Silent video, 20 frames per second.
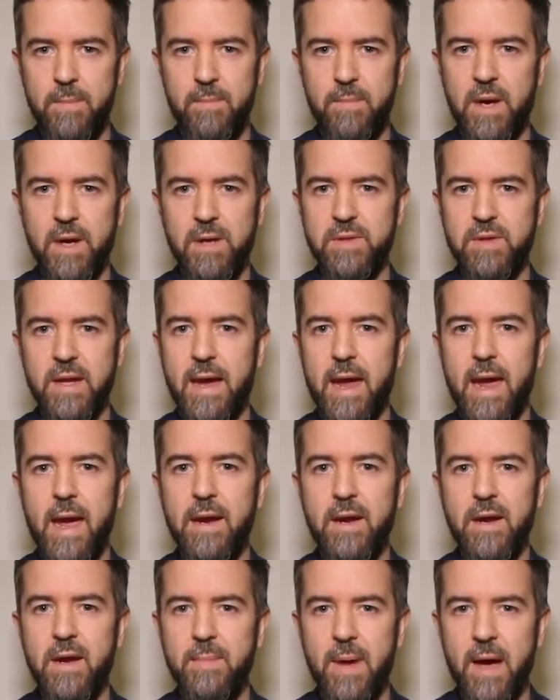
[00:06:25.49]
because they
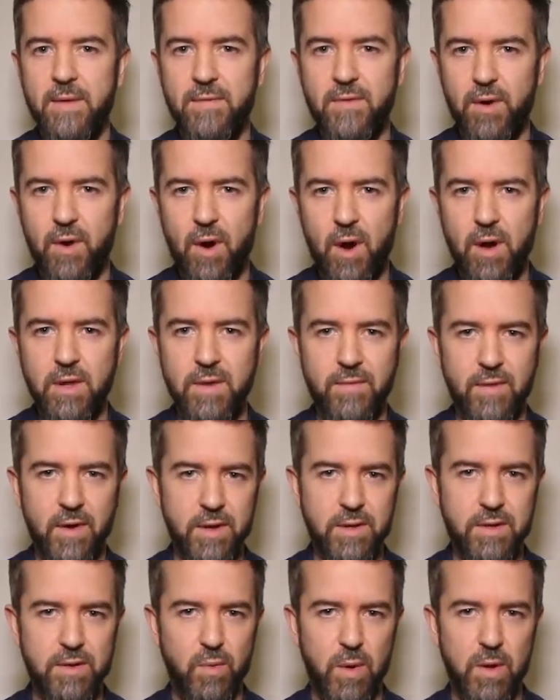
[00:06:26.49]
can't come after all of
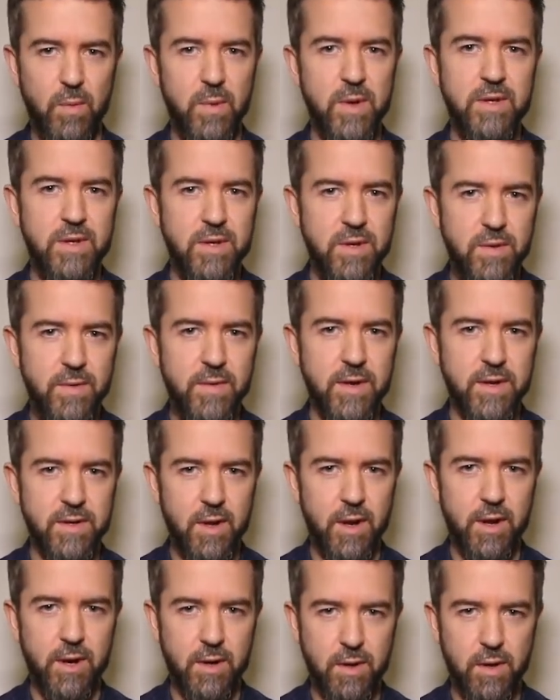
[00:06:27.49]
us when we do
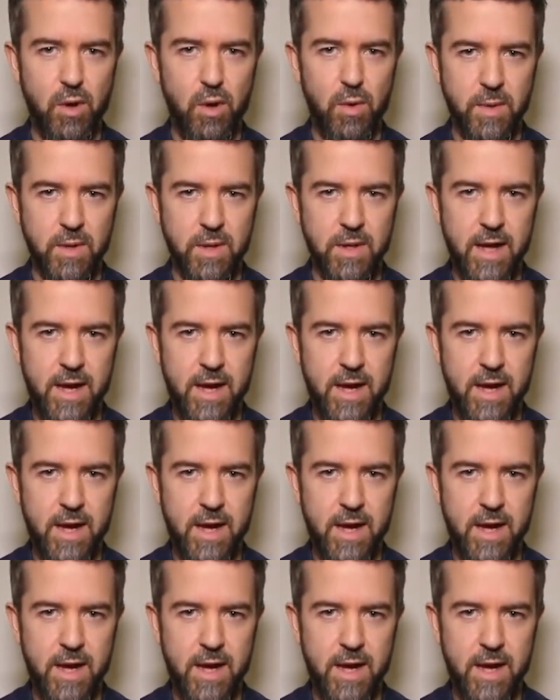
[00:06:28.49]
this on a global